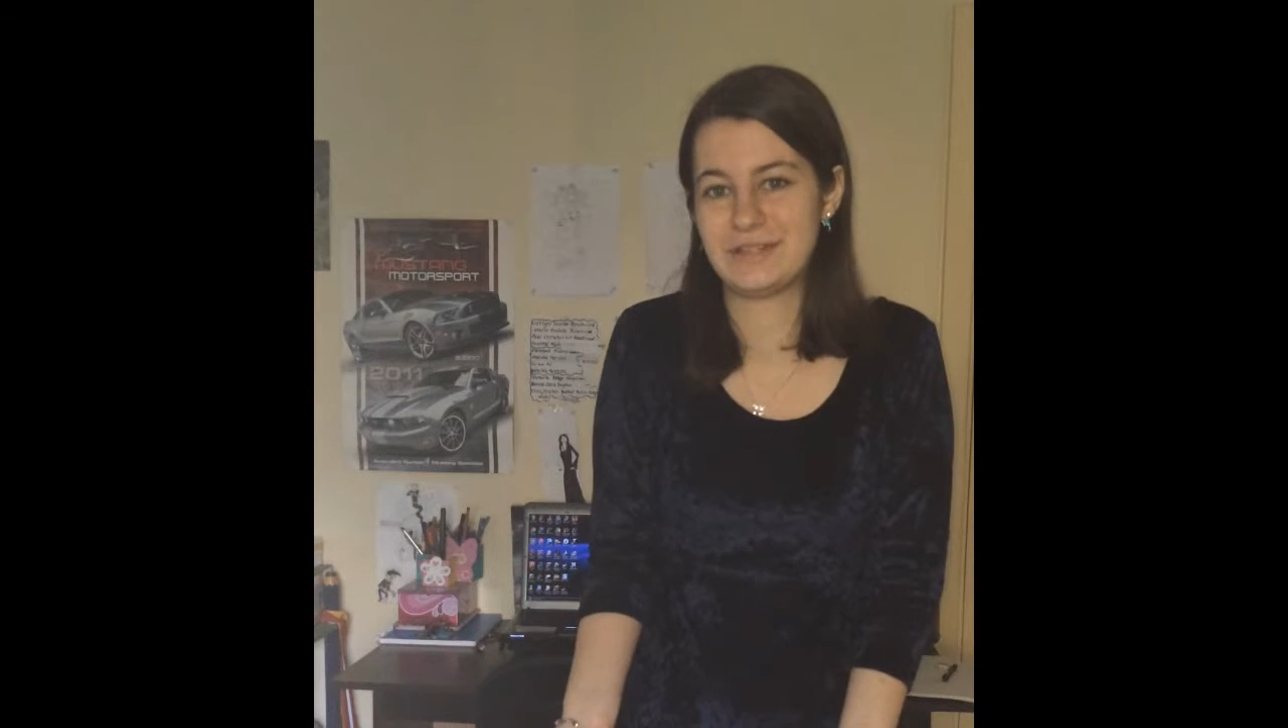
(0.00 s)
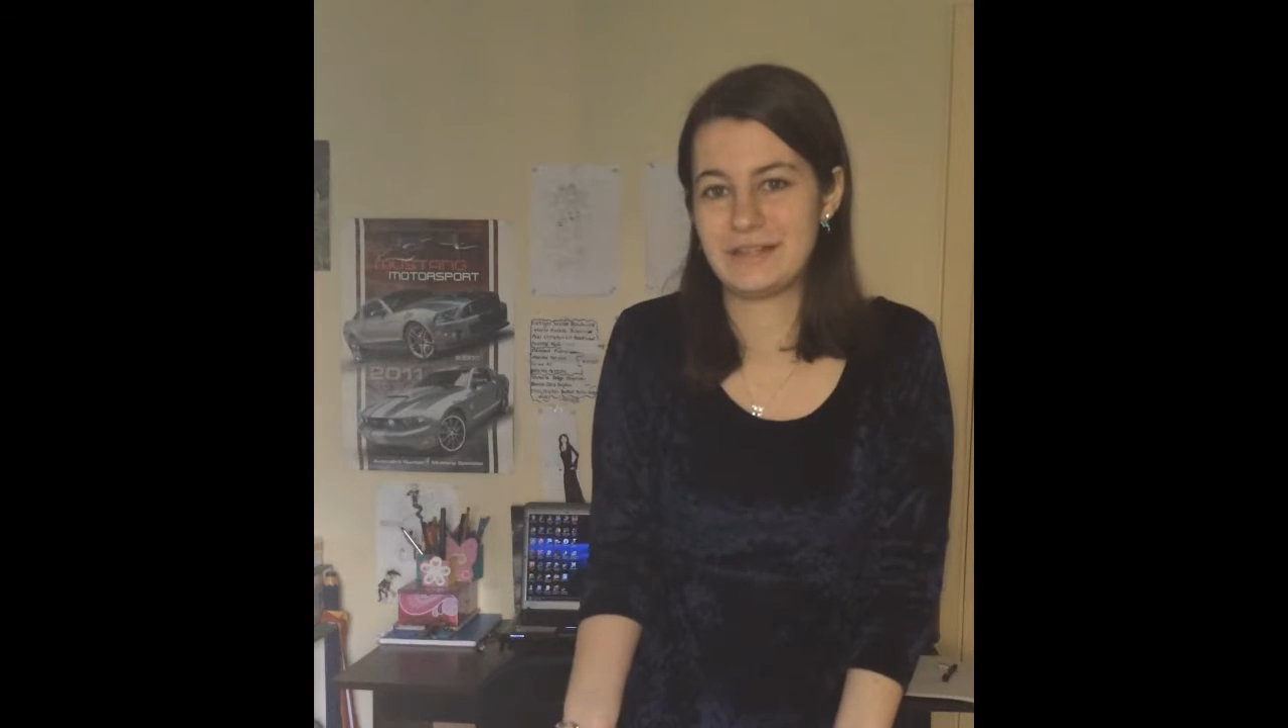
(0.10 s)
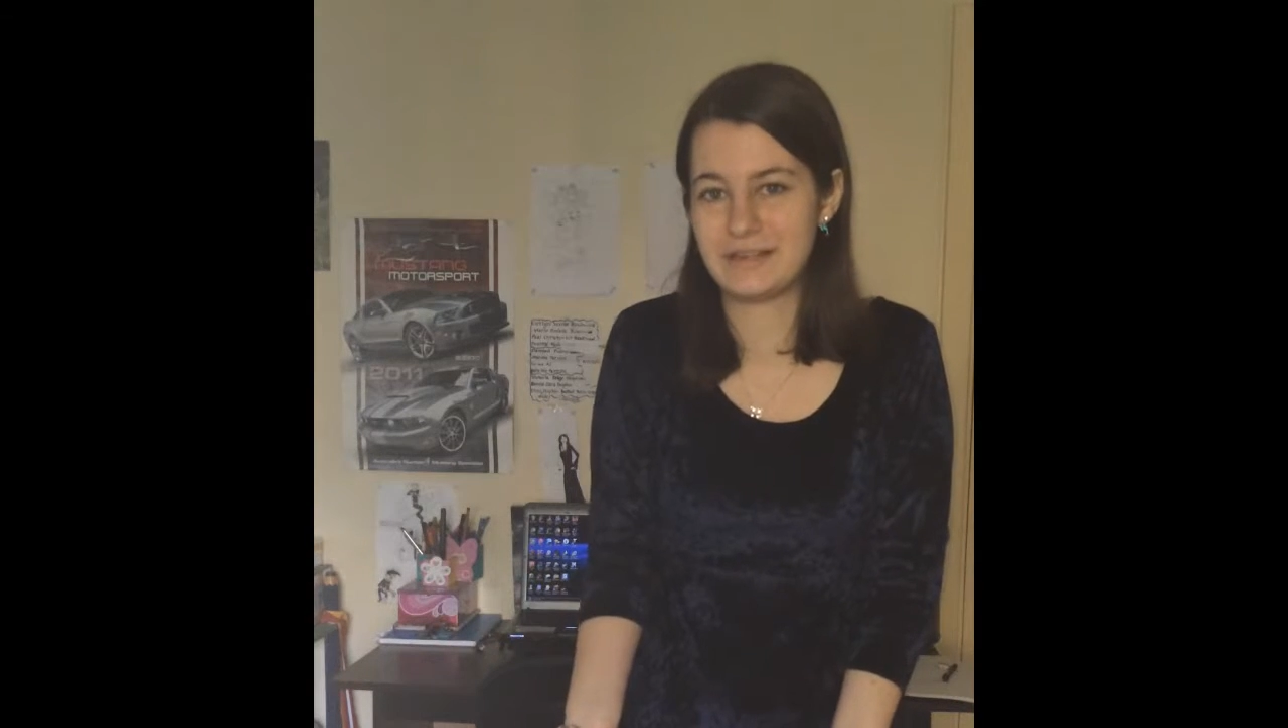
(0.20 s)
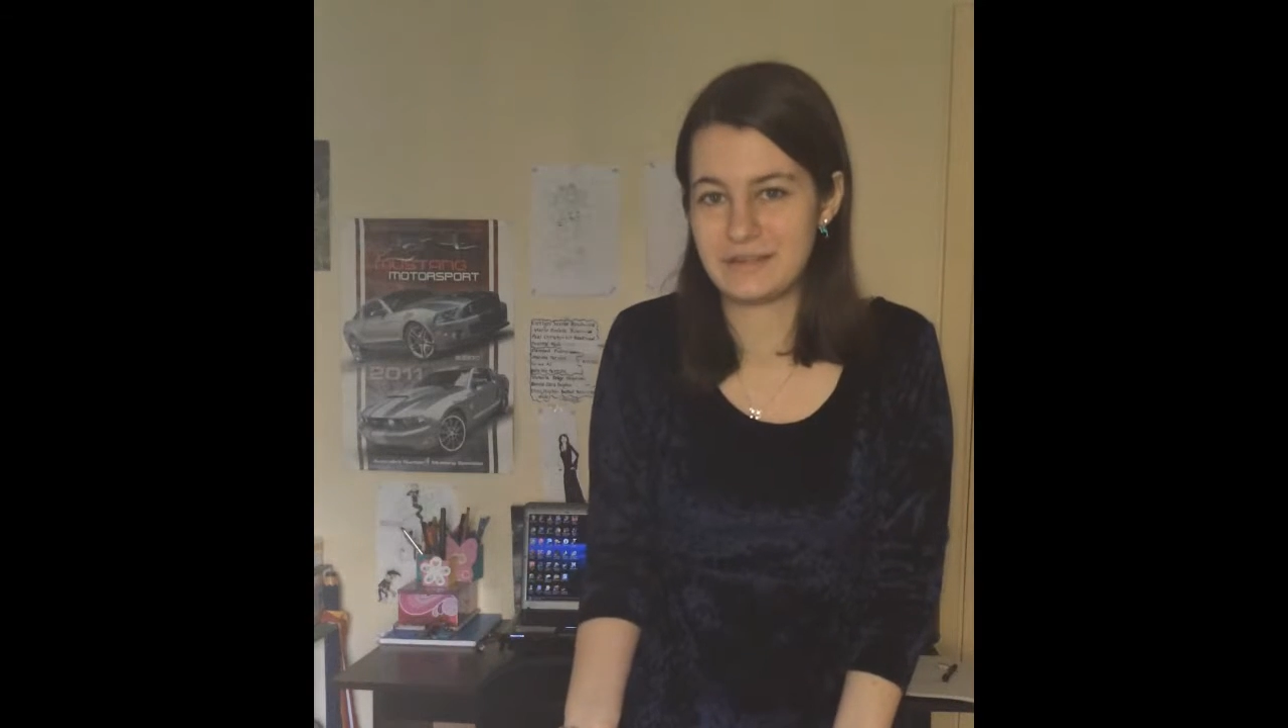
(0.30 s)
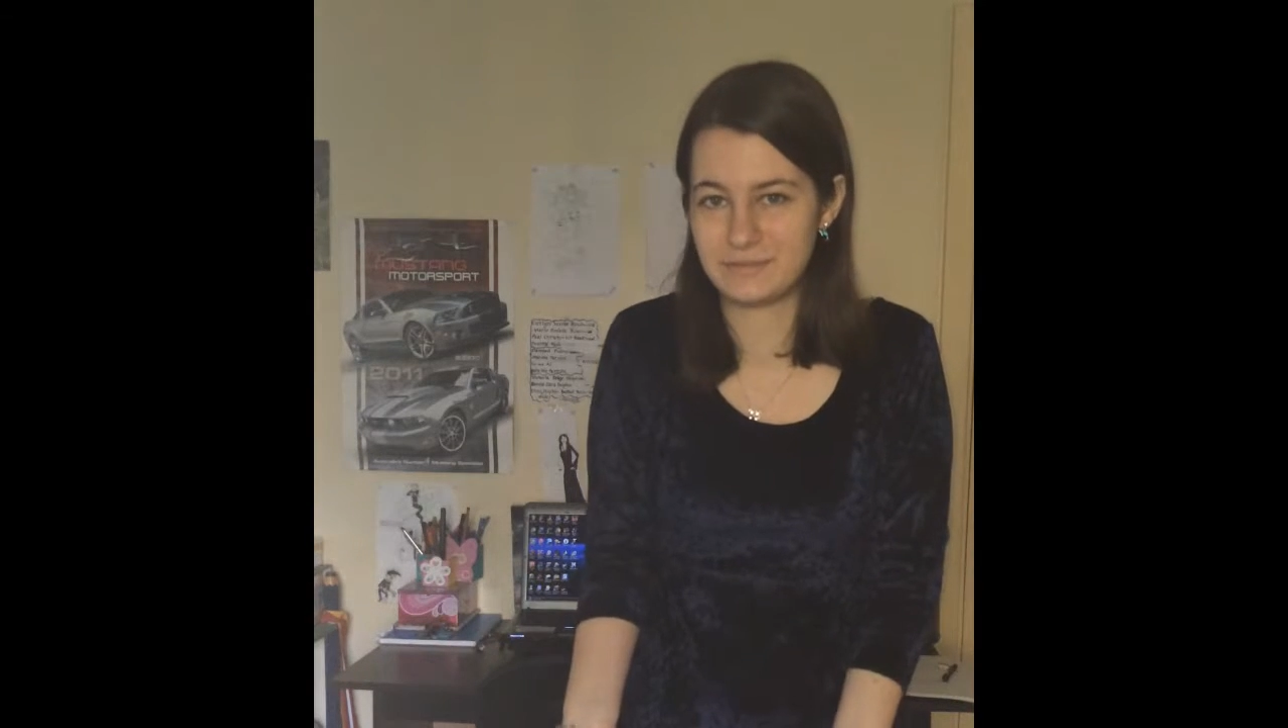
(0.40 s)

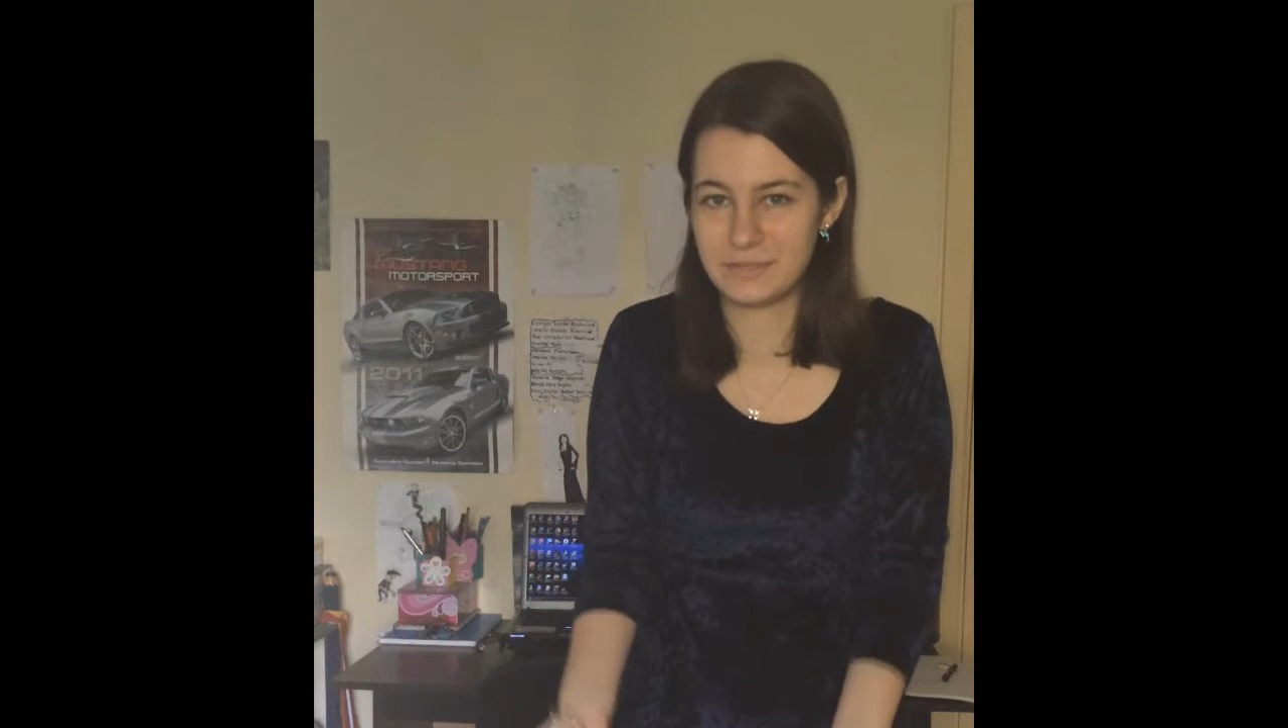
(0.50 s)
alert,